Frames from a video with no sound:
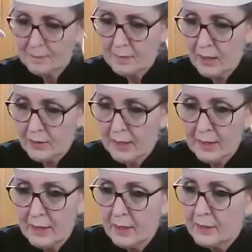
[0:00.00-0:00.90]
Okay.
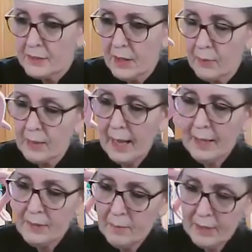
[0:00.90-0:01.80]
So we had
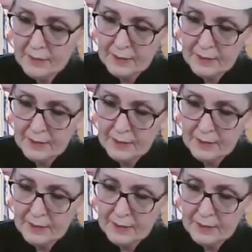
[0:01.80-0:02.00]
the Mexican